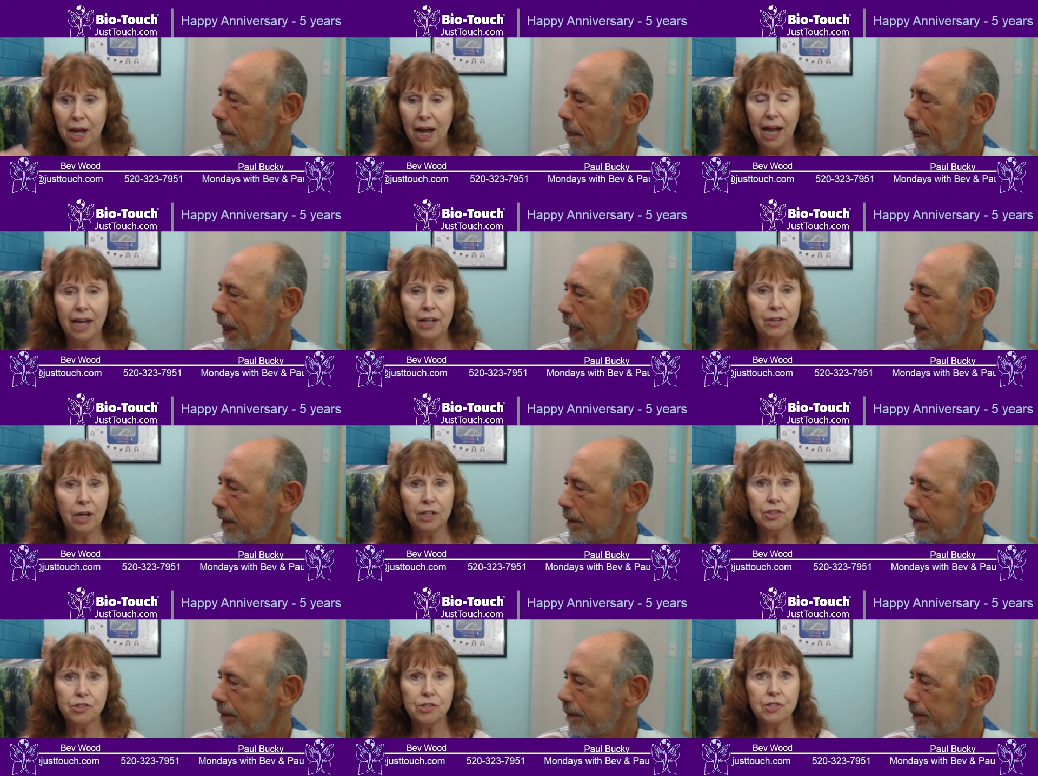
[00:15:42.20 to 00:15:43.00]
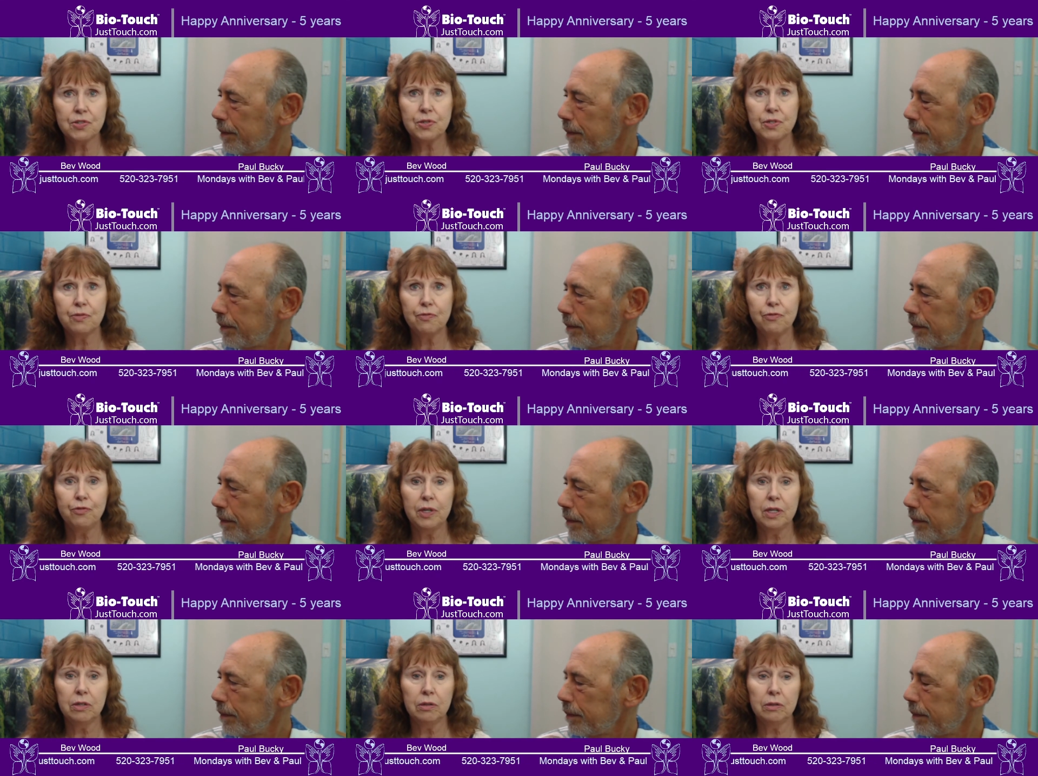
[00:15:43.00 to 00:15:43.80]
Speaker 1: and not just
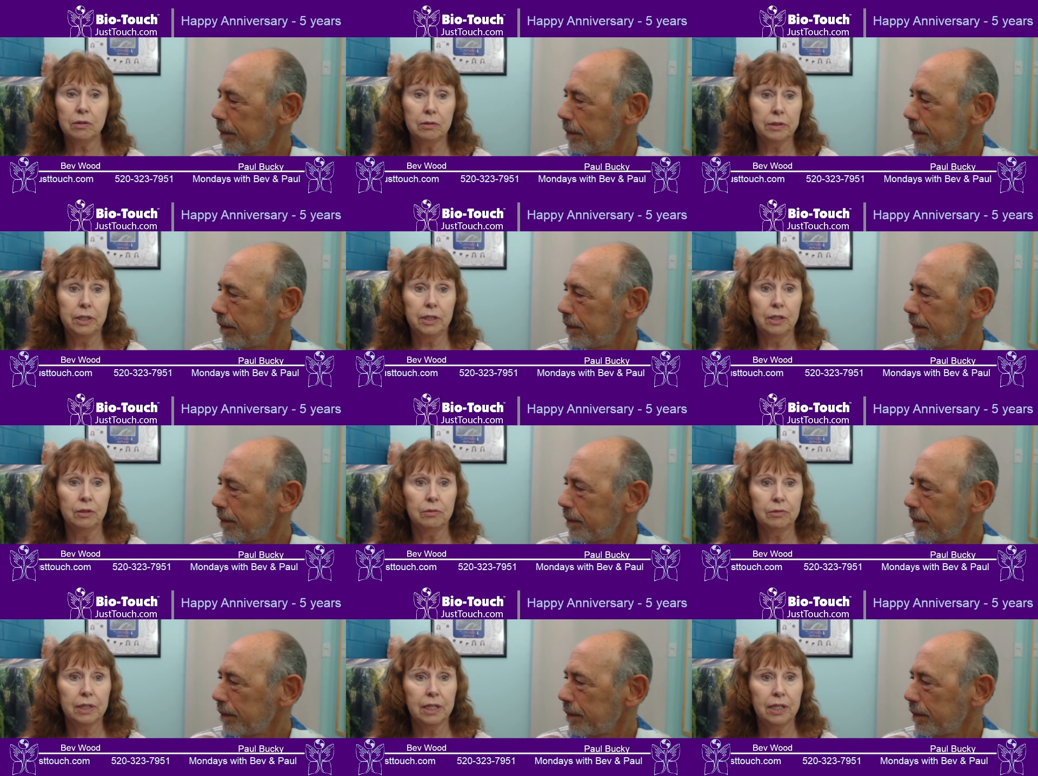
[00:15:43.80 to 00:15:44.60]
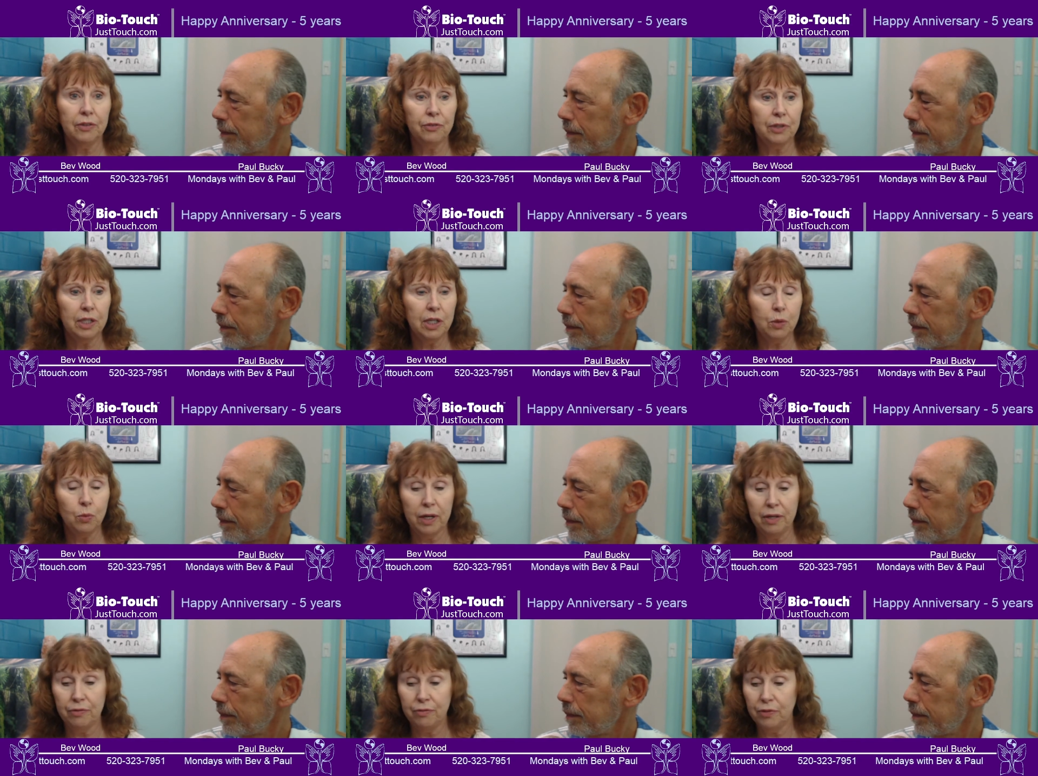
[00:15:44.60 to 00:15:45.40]
feel, you know, kids
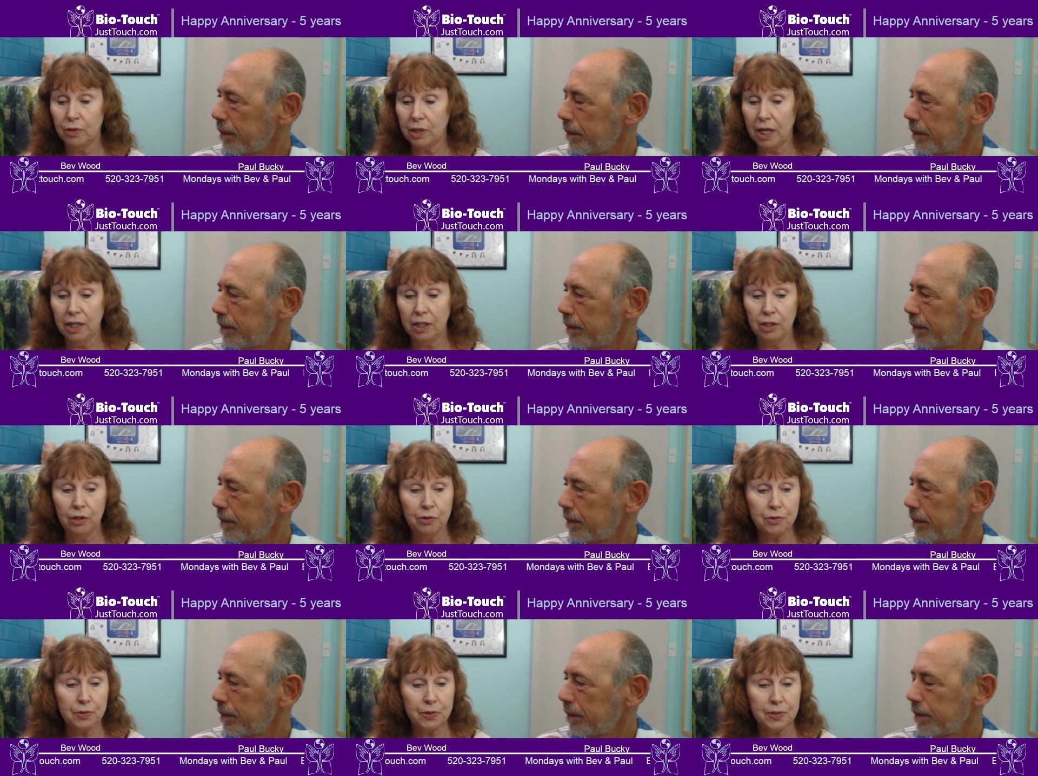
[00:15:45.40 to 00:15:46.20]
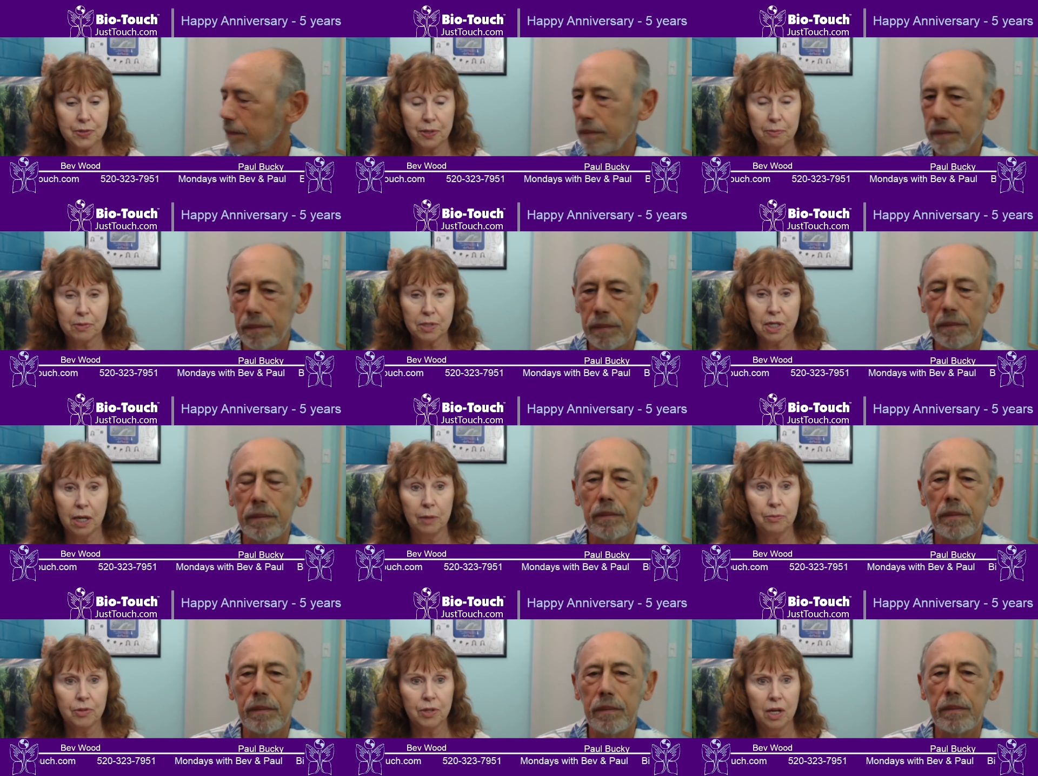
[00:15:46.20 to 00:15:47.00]
anyway feel kind of useless
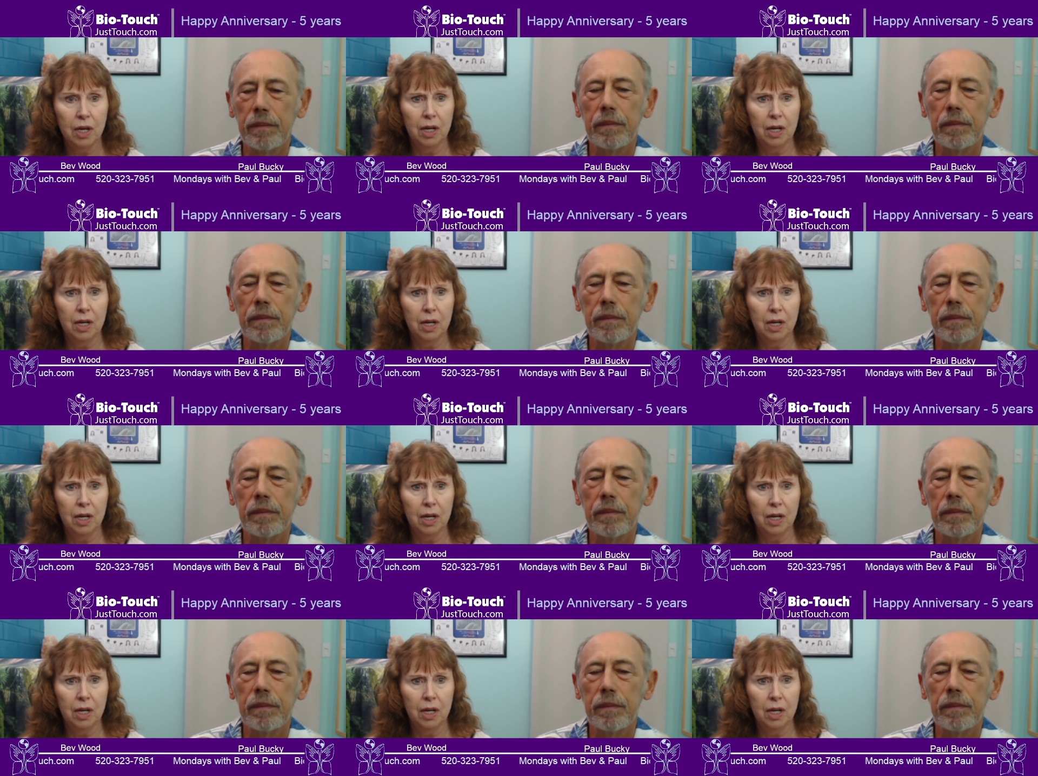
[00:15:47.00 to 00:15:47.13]
sometimes,